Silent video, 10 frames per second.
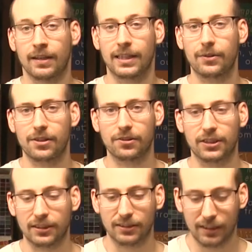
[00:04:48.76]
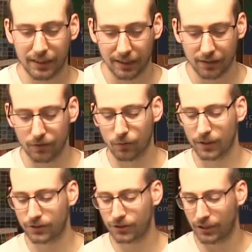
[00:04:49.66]
Now another test I did,
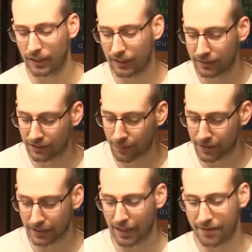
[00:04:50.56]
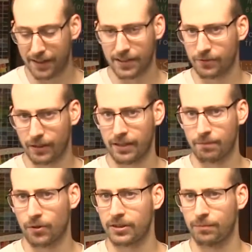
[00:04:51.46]
which is something that I think is really
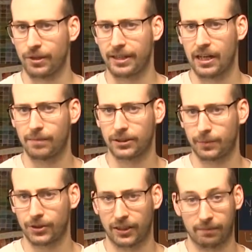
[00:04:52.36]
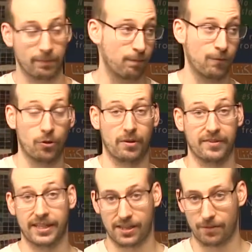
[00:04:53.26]
important to bring up, especially before we
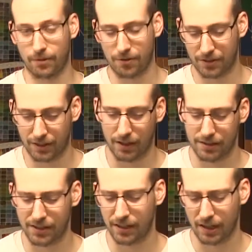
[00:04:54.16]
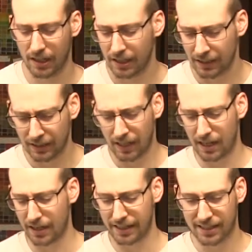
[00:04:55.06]
even get to the pros and cons here,
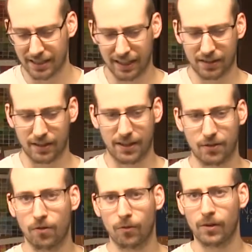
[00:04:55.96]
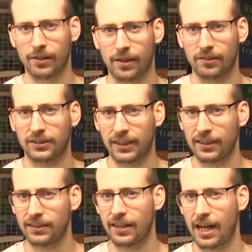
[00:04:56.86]
is that the Qor watercolors
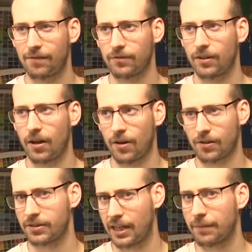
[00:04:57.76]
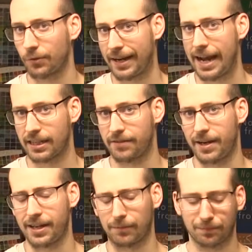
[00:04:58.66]
tend to have a harder time
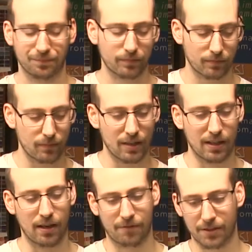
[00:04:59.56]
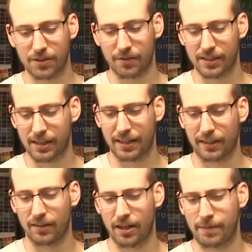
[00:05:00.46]
reactivating. For this reason, I
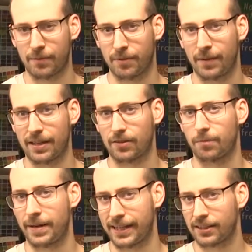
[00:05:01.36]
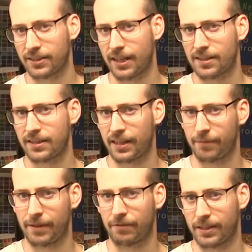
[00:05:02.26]
think a lot of people that buy the little pan sets tend
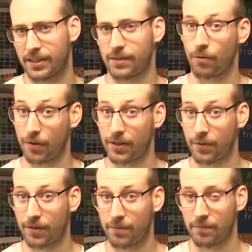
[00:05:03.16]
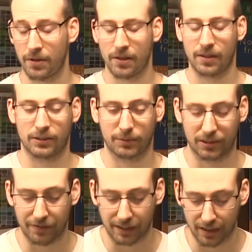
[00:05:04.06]
to be really disappointed with them,
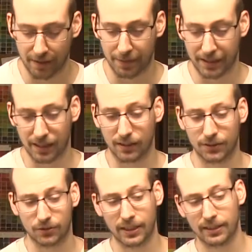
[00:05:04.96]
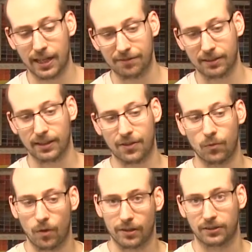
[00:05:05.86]
specifically because you tend to have to let
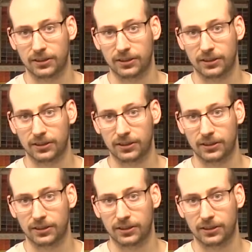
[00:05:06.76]
the water